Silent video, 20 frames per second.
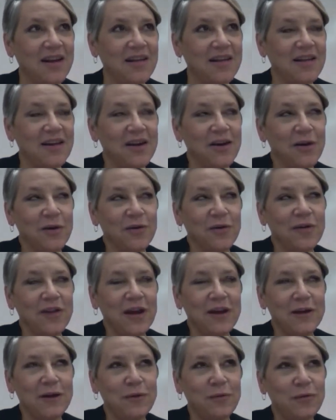The urine
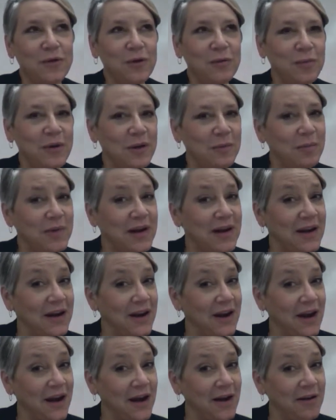that you would be
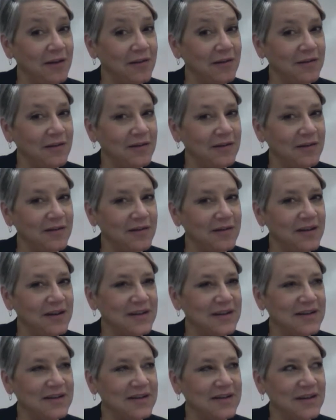peeing out
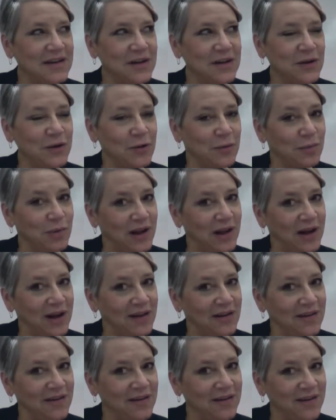is in your
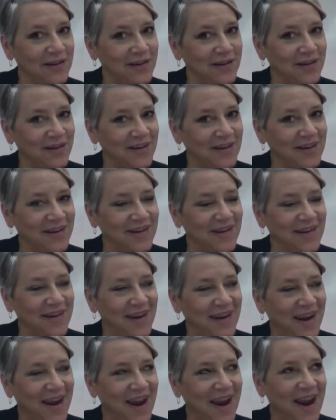blood,
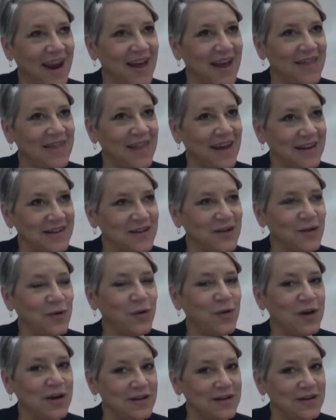and that's
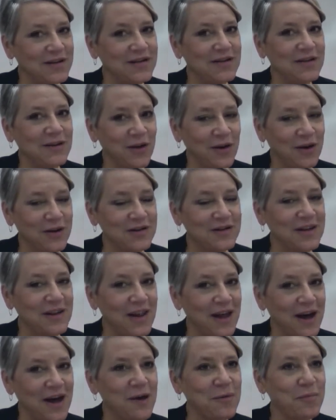going to cause a
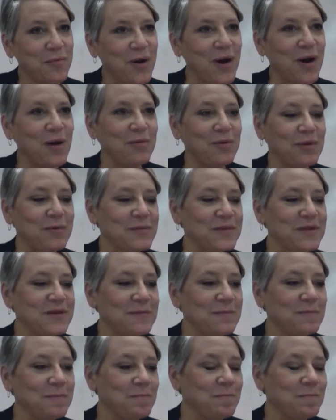lot of problems.